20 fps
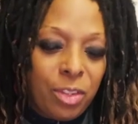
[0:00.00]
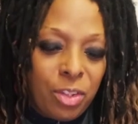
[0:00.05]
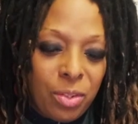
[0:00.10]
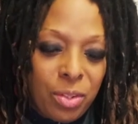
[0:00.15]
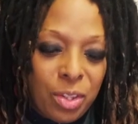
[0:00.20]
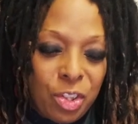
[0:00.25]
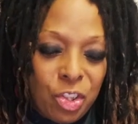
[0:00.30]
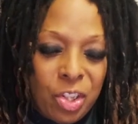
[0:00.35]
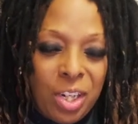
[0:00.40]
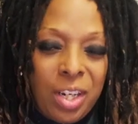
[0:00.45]

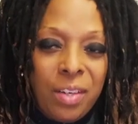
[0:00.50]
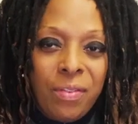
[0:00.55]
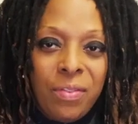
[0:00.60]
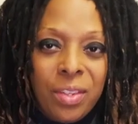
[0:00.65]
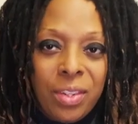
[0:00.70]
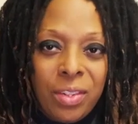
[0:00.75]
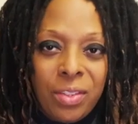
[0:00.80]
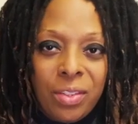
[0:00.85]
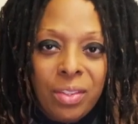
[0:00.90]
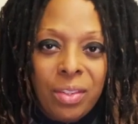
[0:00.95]
to achieve
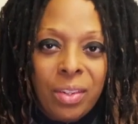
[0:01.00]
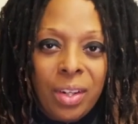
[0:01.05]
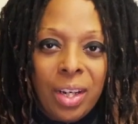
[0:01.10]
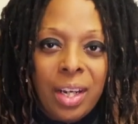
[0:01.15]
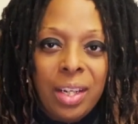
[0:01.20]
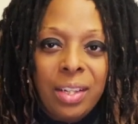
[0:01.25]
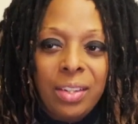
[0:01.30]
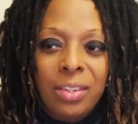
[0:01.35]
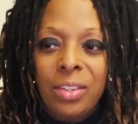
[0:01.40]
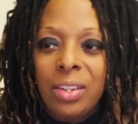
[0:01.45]
this.
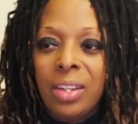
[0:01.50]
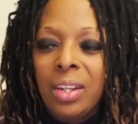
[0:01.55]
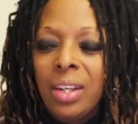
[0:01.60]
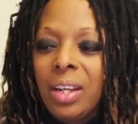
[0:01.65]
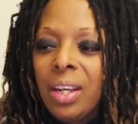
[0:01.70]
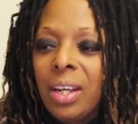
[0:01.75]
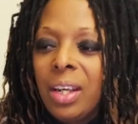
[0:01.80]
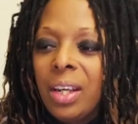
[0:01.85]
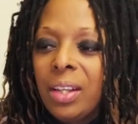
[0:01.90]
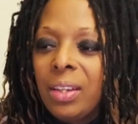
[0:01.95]
Okay, this
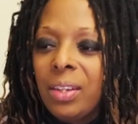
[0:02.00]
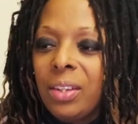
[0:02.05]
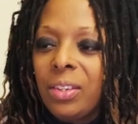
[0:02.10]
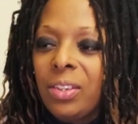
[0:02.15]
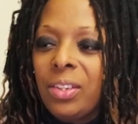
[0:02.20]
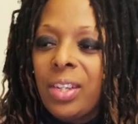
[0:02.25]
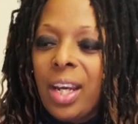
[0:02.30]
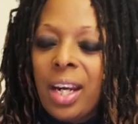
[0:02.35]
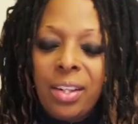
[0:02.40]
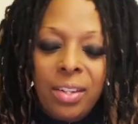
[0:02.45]

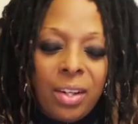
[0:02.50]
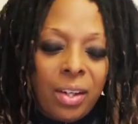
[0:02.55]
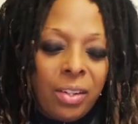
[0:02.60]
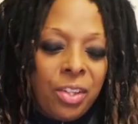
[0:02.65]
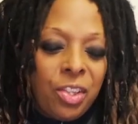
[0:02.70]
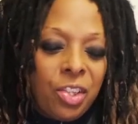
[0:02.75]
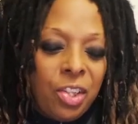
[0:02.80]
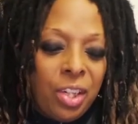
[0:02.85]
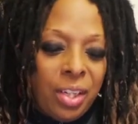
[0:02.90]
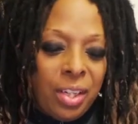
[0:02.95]

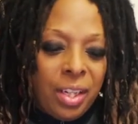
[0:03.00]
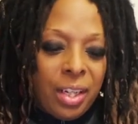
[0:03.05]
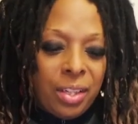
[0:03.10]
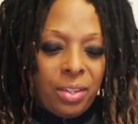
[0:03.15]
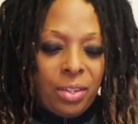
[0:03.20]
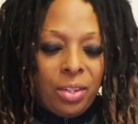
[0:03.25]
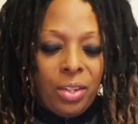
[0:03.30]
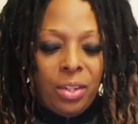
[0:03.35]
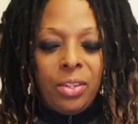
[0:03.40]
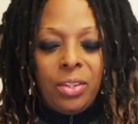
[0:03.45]
technology that
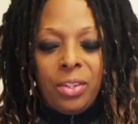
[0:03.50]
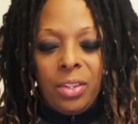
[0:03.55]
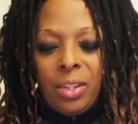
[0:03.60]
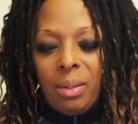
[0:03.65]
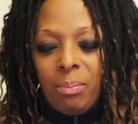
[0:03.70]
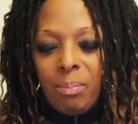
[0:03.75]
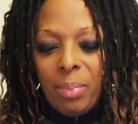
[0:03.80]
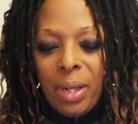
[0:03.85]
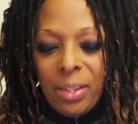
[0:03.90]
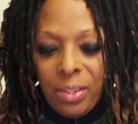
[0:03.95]
they're
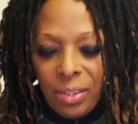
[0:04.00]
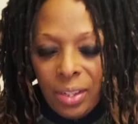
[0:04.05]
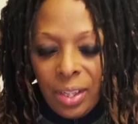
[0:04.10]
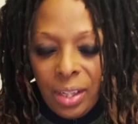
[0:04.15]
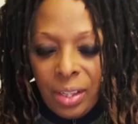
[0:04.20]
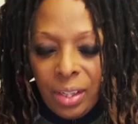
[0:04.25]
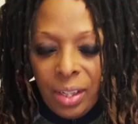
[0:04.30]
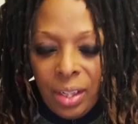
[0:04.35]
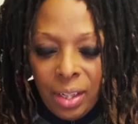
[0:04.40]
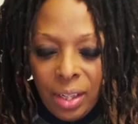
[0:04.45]
using
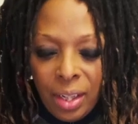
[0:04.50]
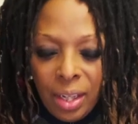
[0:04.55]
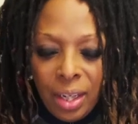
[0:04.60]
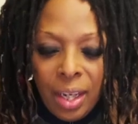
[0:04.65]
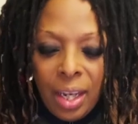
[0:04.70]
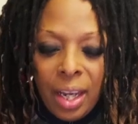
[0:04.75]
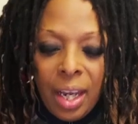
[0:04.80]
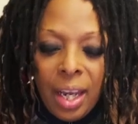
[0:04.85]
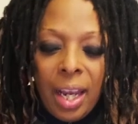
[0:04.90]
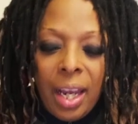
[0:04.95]
basically
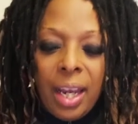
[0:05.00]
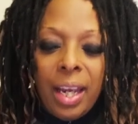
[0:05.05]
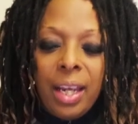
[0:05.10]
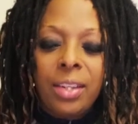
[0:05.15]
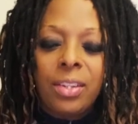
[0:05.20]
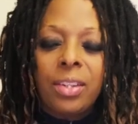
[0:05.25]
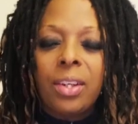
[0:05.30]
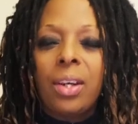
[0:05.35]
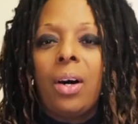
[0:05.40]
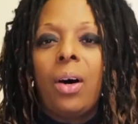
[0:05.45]

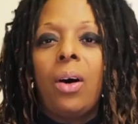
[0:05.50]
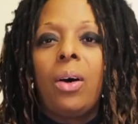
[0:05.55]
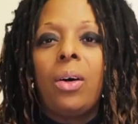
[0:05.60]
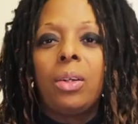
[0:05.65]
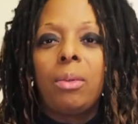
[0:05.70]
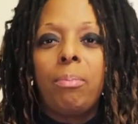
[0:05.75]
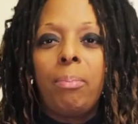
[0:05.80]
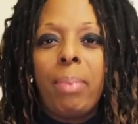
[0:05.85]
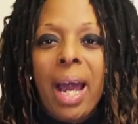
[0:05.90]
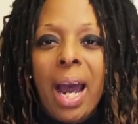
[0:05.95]
is
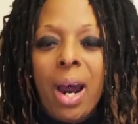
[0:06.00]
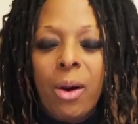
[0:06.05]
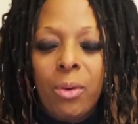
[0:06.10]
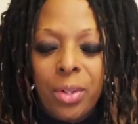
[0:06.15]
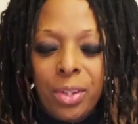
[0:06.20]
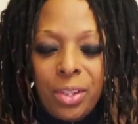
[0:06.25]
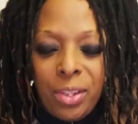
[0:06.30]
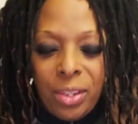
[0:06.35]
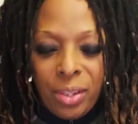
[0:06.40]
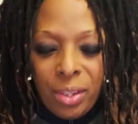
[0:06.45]
called
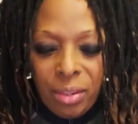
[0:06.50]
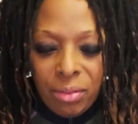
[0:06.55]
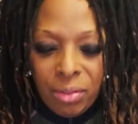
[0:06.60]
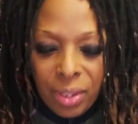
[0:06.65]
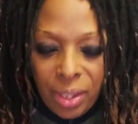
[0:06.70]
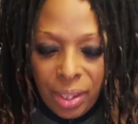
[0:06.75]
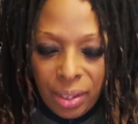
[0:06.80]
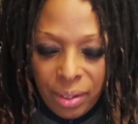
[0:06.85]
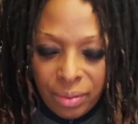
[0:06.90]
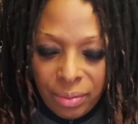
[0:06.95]
power
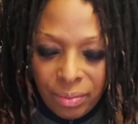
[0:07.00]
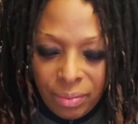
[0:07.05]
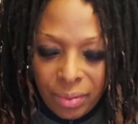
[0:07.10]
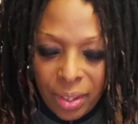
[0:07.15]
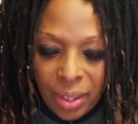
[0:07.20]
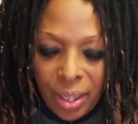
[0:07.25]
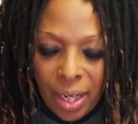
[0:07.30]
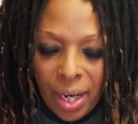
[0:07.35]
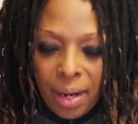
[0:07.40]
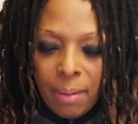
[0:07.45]
delivery.
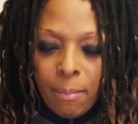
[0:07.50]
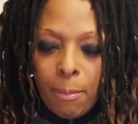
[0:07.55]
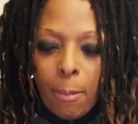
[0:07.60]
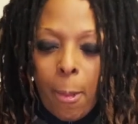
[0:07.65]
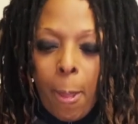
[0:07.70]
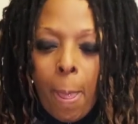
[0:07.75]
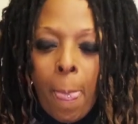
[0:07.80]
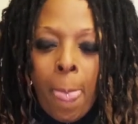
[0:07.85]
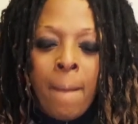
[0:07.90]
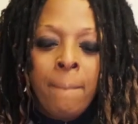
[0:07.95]
Okay,
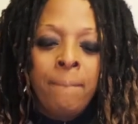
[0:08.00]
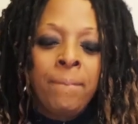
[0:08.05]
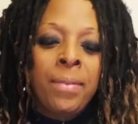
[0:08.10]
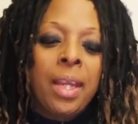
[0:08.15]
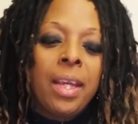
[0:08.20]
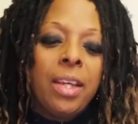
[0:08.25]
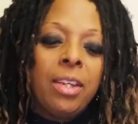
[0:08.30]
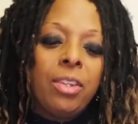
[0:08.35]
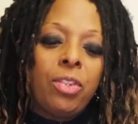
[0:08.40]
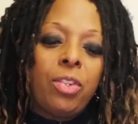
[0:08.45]

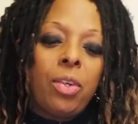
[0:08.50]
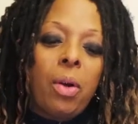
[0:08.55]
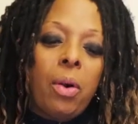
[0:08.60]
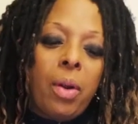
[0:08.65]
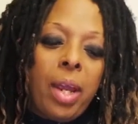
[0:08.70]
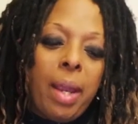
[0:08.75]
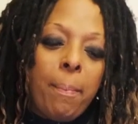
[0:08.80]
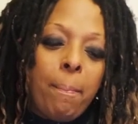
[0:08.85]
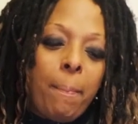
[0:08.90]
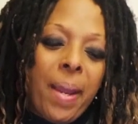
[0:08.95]

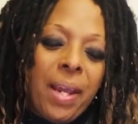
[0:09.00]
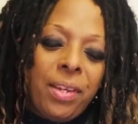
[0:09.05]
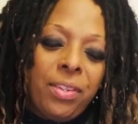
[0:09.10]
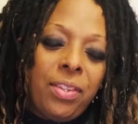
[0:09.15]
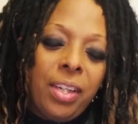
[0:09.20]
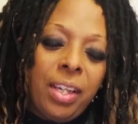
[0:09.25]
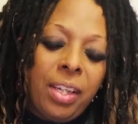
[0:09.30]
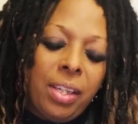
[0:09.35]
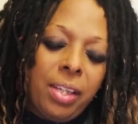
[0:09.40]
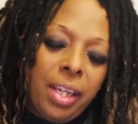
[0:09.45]
so
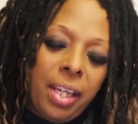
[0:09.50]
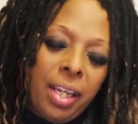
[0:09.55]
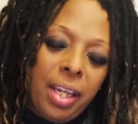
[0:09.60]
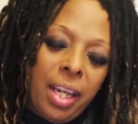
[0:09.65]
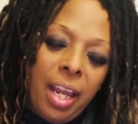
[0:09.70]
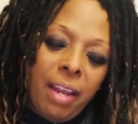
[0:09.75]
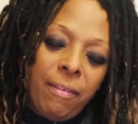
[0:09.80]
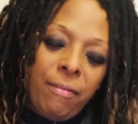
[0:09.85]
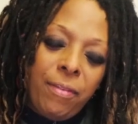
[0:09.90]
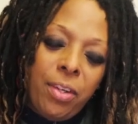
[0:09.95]
basically,
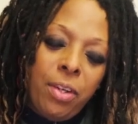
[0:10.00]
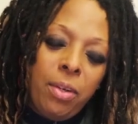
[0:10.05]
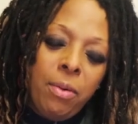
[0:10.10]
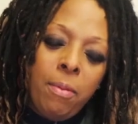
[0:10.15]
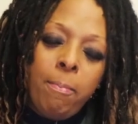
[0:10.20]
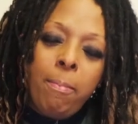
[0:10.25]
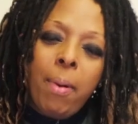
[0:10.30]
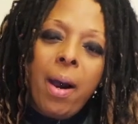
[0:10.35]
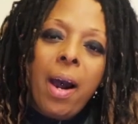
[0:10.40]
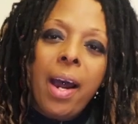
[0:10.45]
if you
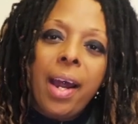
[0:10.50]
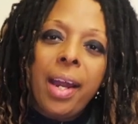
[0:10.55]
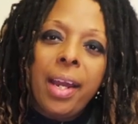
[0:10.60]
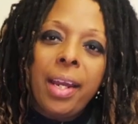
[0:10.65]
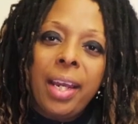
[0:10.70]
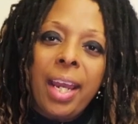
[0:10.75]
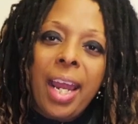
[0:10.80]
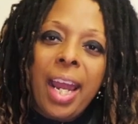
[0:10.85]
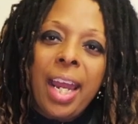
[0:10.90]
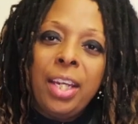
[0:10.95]

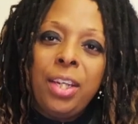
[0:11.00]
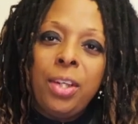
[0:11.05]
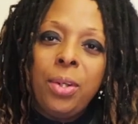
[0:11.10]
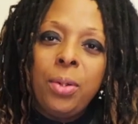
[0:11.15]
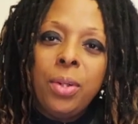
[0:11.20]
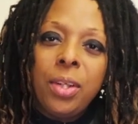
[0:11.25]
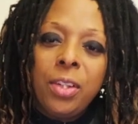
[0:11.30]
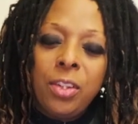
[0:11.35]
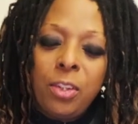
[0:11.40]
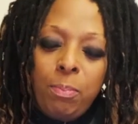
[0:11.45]
buy a
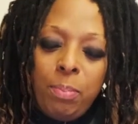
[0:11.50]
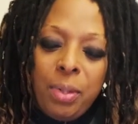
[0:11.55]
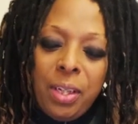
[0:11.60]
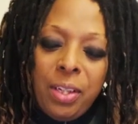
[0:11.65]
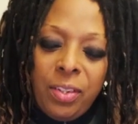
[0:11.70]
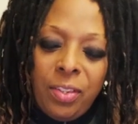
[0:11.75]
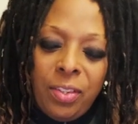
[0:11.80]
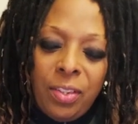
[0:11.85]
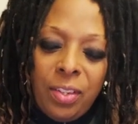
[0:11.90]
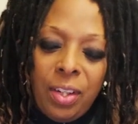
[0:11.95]

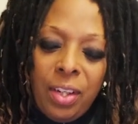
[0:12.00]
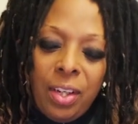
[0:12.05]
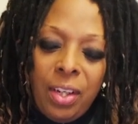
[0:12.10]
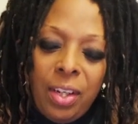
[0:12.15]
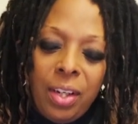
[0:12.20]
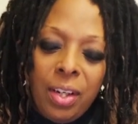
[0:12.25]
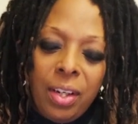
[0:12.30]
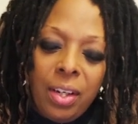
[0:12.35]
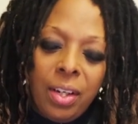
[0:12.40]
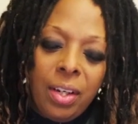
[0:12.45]

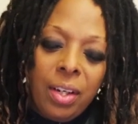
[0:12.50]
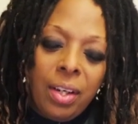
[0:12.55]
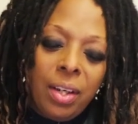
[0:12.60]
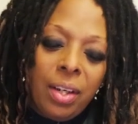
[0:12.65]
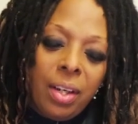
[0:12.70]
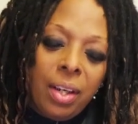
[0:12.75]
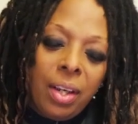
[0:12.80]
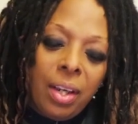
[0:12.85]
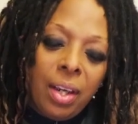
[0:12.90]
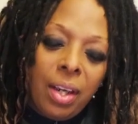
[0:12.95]
USB-C,
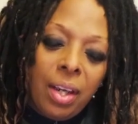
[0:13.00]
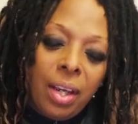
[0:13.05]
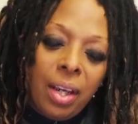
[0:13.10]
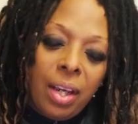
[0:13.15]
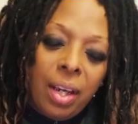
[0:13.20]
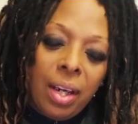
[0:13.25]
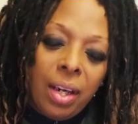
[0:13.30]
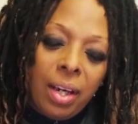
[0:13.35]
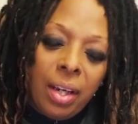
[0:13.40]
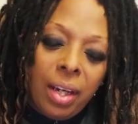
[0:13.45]

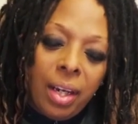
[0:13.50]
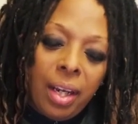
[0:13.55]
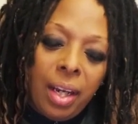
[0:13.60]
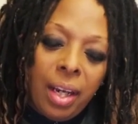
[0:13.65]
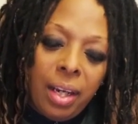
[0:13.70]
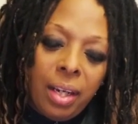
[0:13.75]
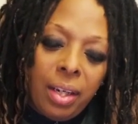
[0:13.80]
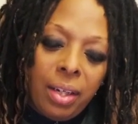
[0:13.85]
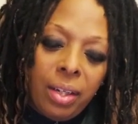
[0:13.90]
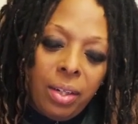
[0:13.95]

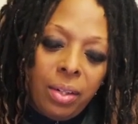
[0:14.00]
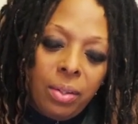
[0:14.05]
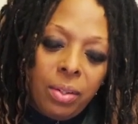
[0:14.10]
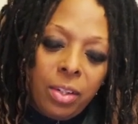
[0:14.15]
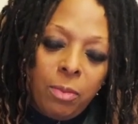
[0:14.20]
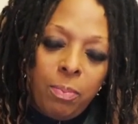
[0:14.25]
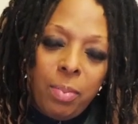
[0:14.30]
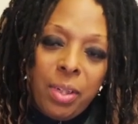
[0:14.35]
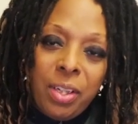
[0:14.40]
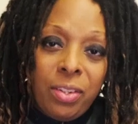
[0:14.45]

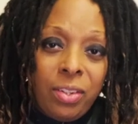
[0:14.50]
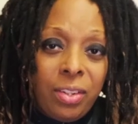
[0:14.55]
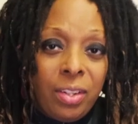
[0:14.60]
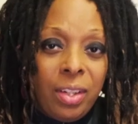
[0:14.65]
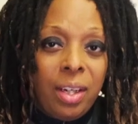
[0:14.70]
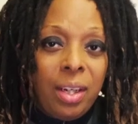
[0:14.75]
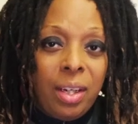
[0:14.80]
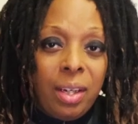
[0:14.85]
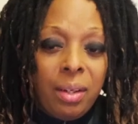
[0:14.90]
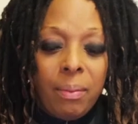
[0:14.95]

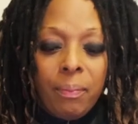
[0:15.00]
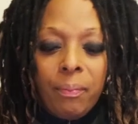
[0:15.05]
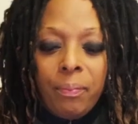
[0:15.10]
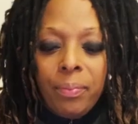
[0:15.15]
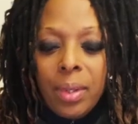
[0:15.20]
USB-C